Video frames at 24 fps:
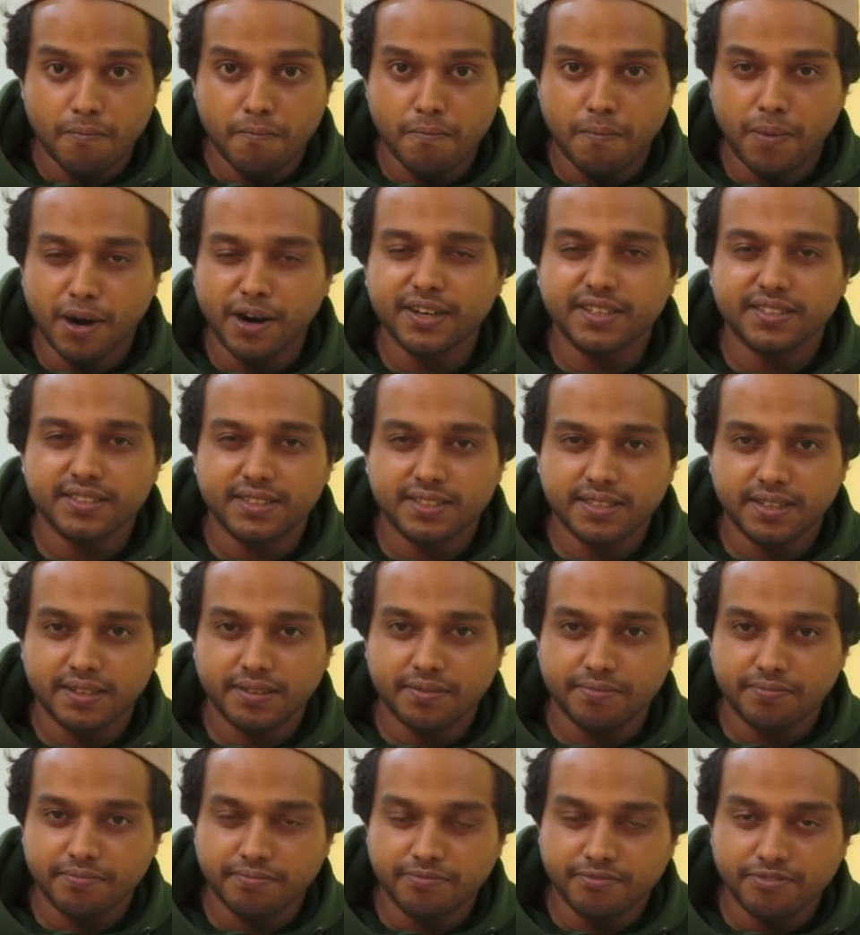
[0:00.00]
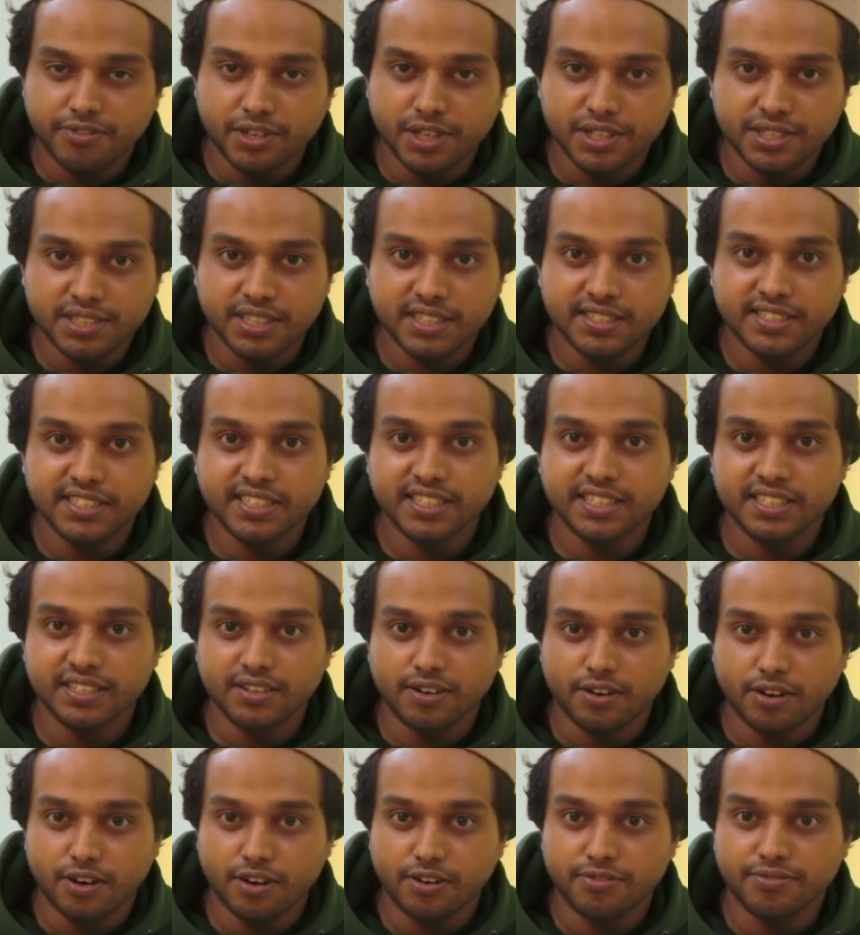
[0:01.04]
but the versatility
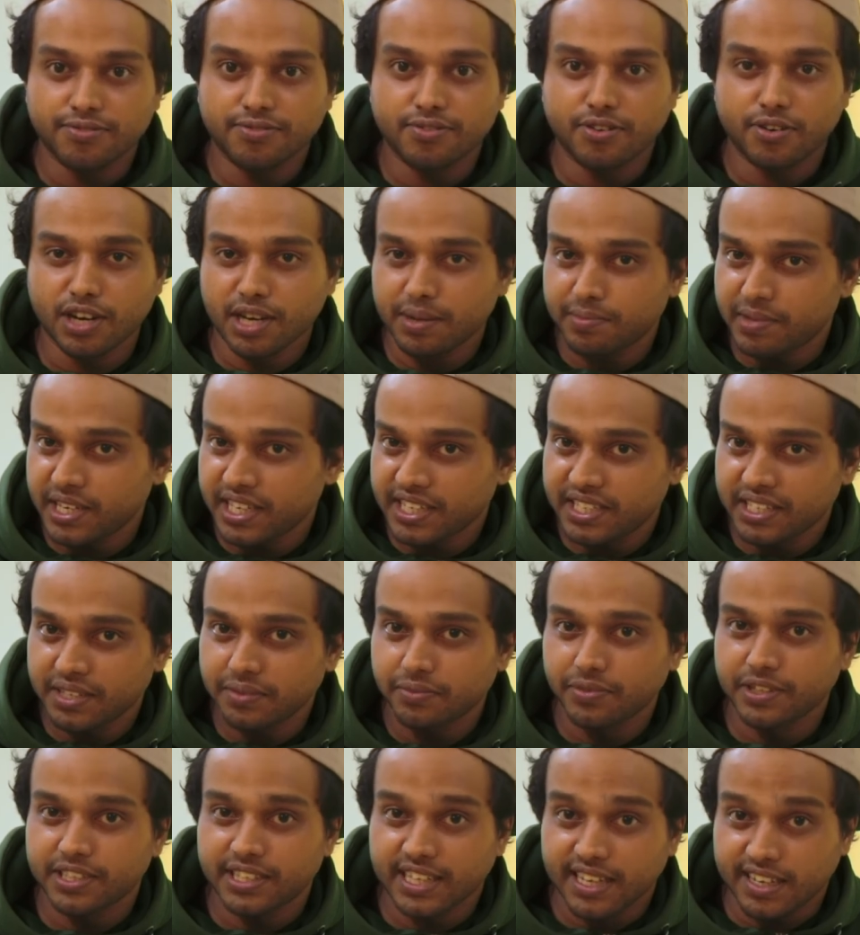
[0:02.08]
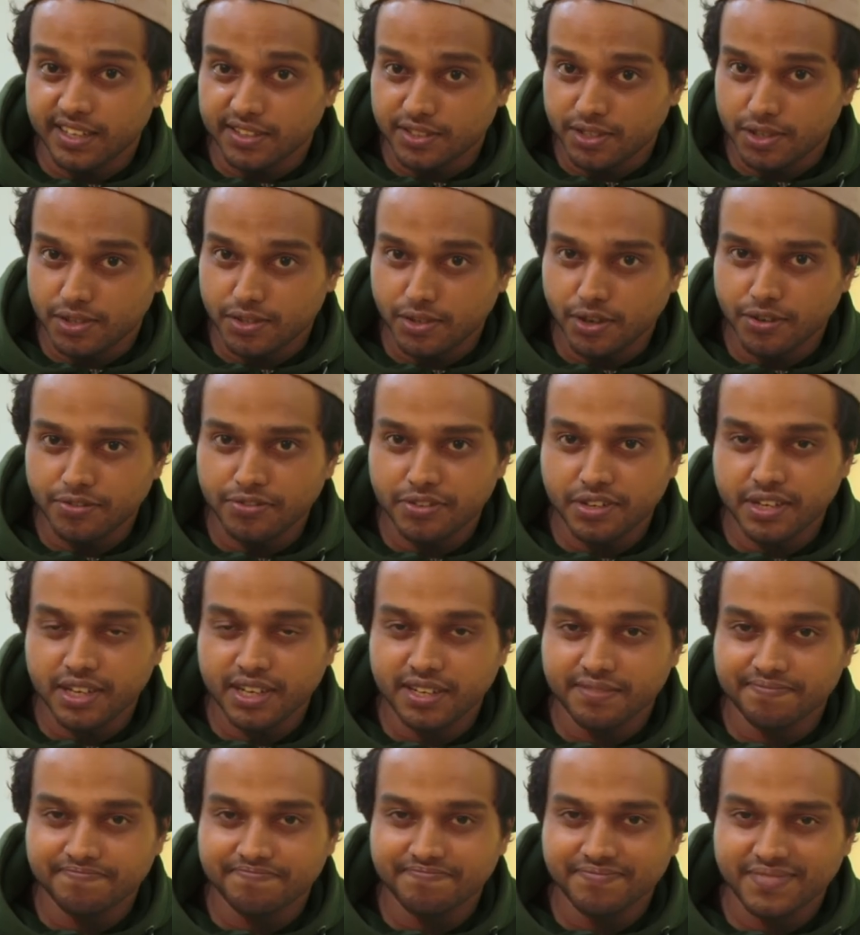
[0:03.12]
of collaborating with another
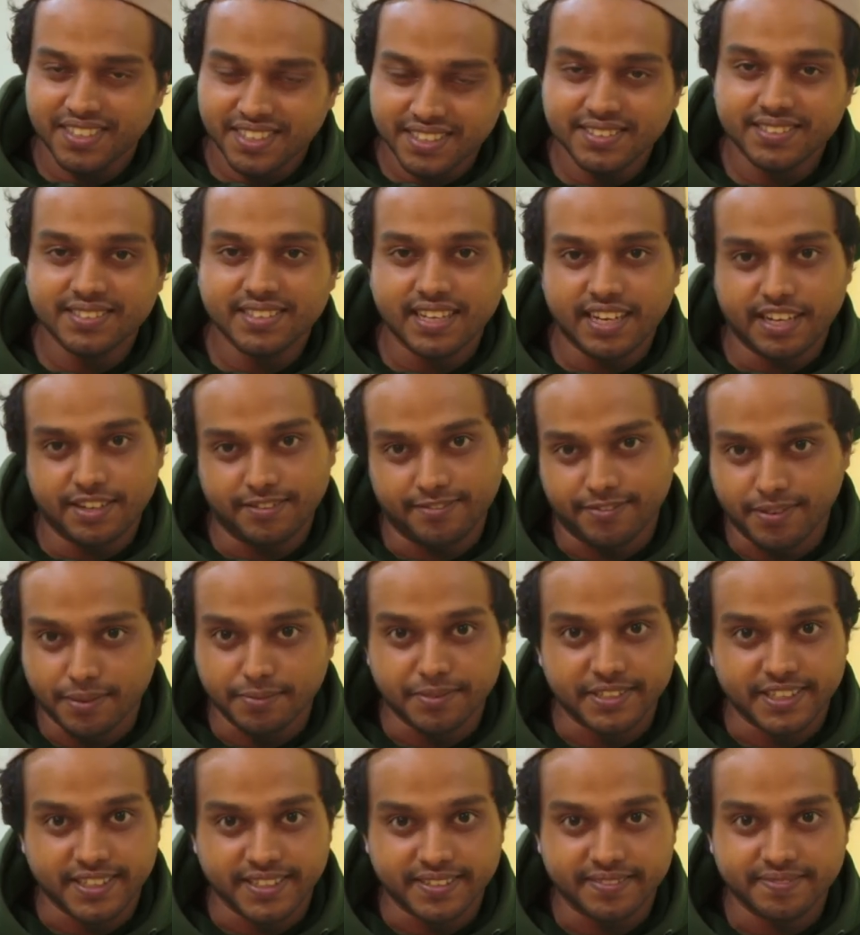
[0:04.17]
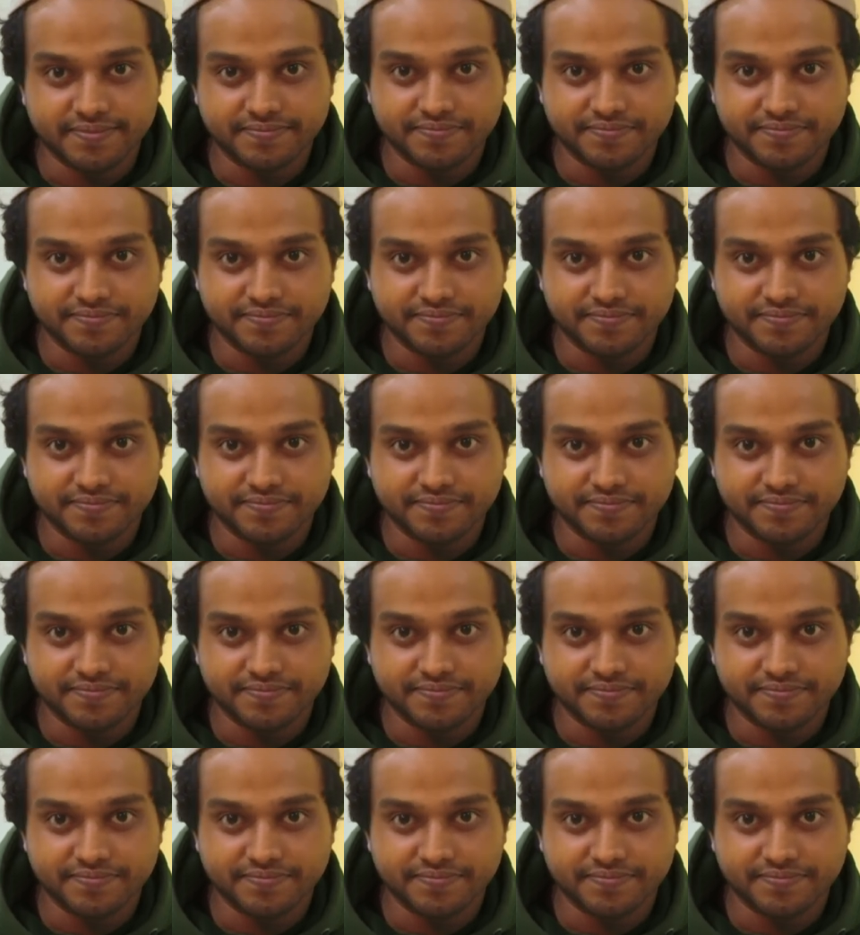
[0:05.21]
software is kind of limited.